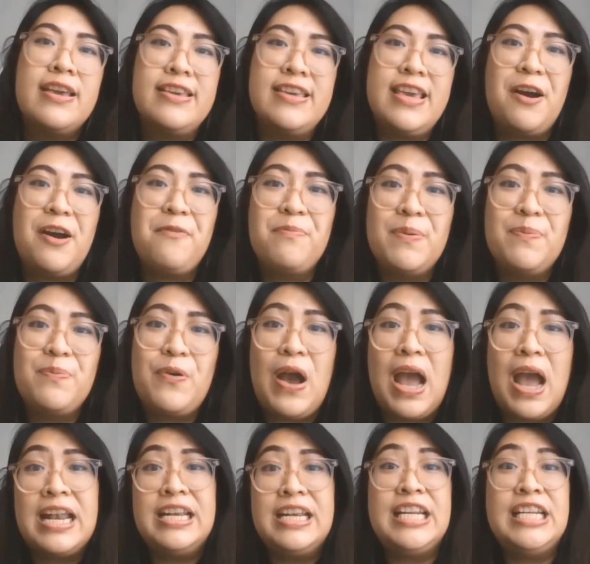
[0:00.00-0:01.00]
Young people
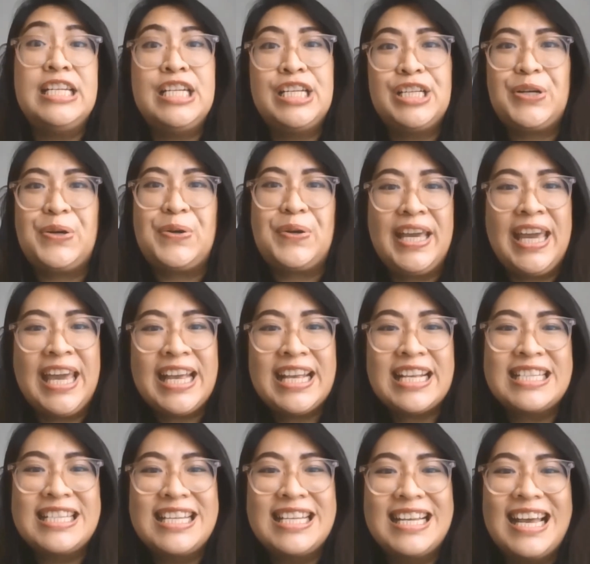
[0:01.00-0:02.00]
are digital
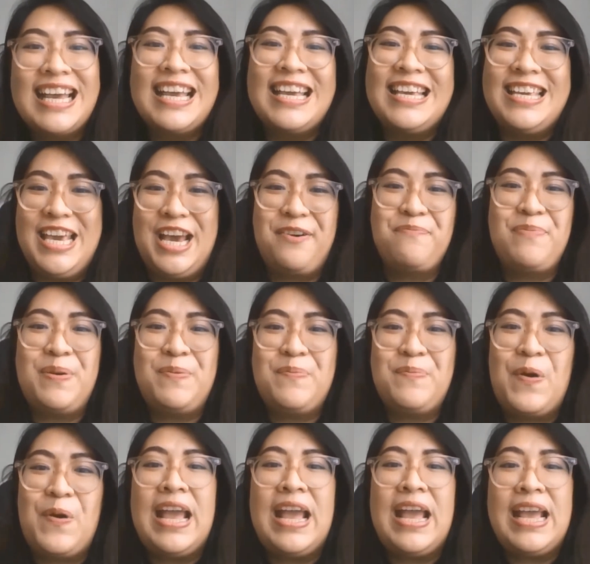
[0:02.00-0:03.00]
geeks. Young
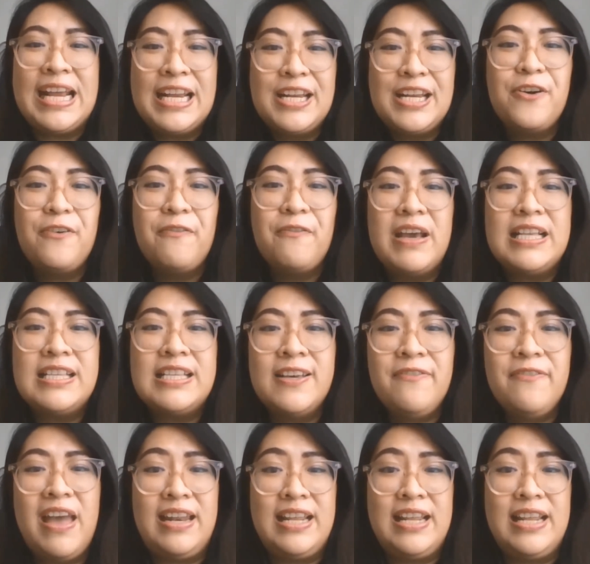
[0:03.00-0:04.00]
people are
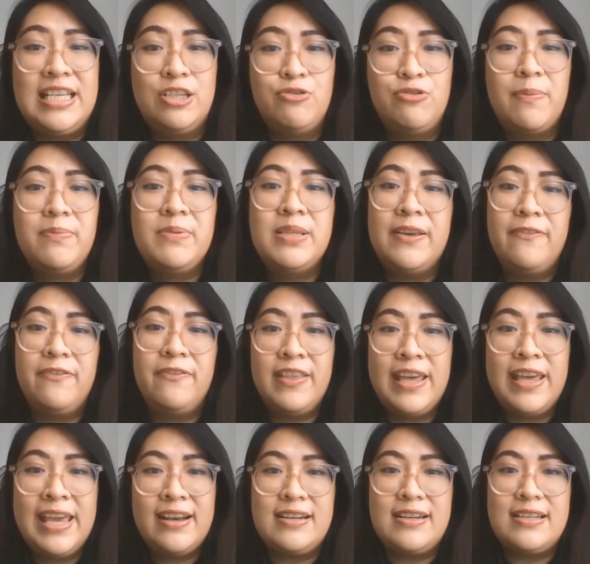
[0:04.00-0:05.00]
innovative and disruptive
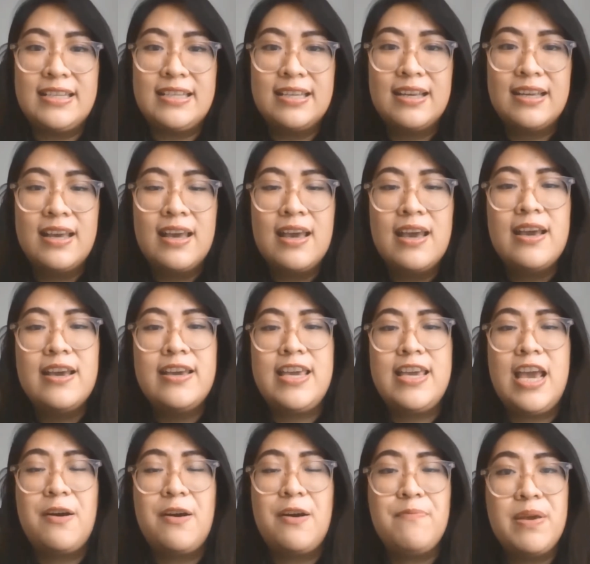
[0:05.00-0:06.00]
thinkers.
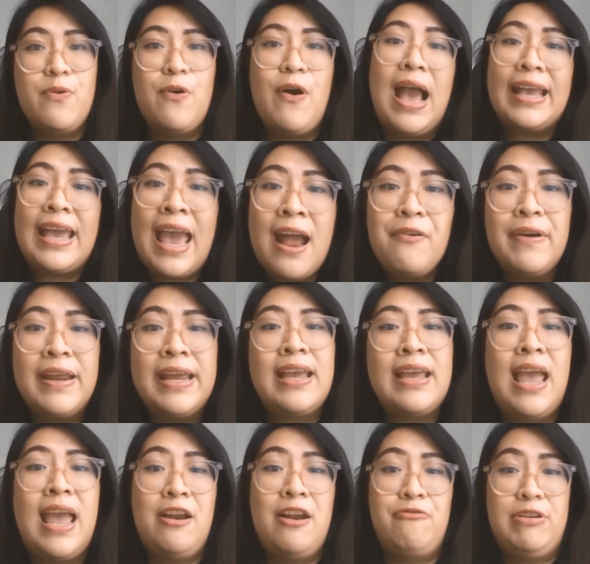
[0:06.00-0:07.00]
Young people are
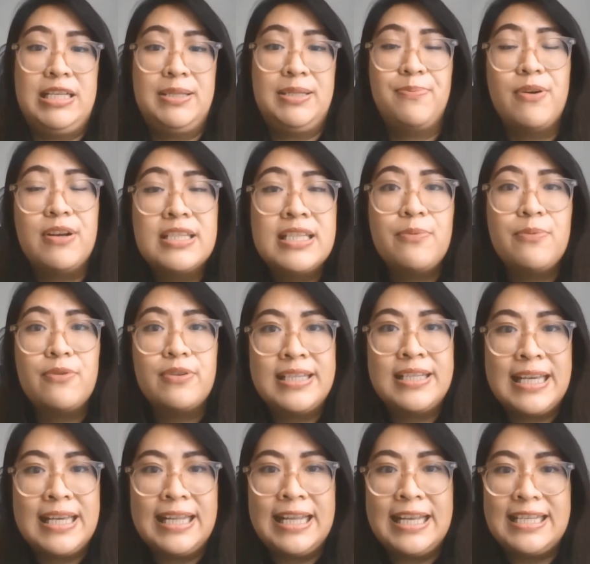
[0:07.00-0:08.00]
caring and responsible
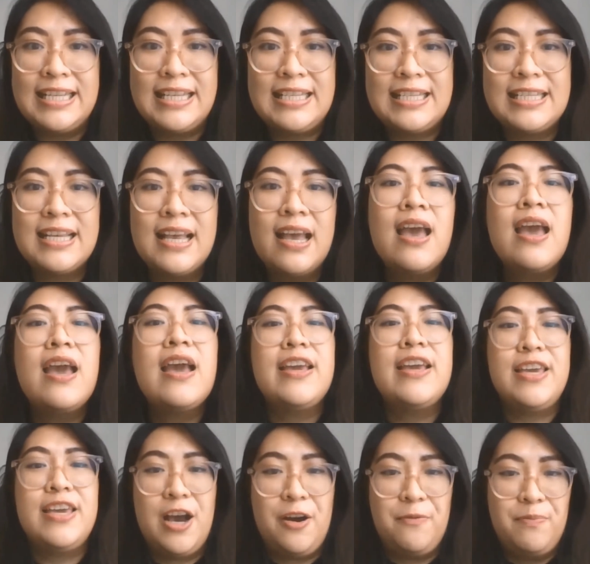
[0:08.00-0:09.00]
citizens.
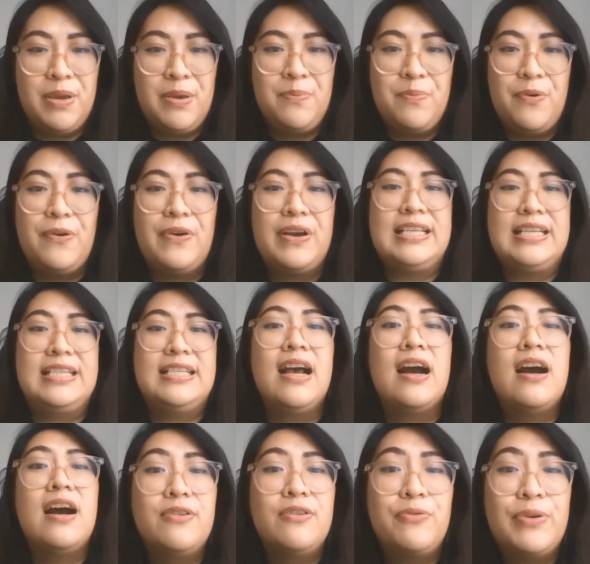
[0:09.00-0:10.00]
Young people is
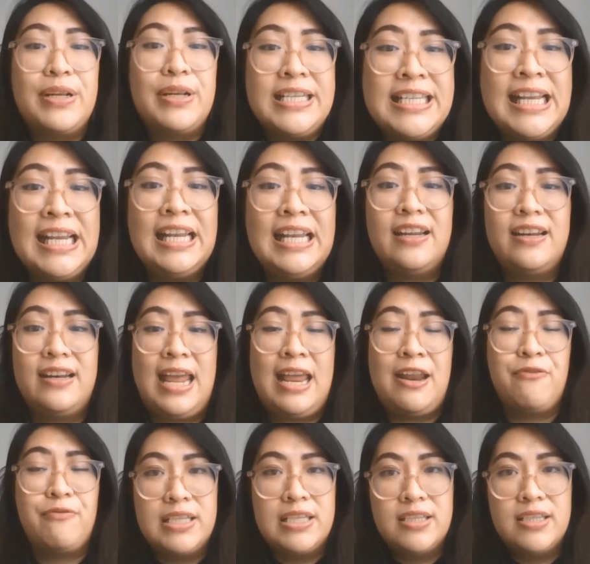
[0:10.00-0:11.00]
a resilient
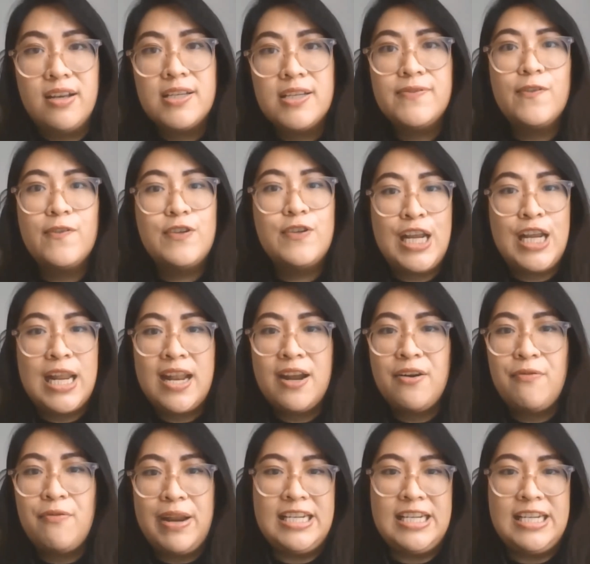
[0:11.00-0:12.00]
and resourceful
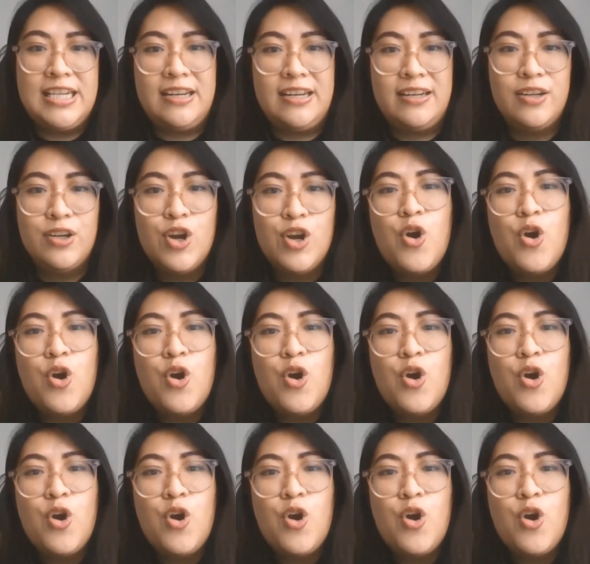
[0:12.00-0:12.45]
generation.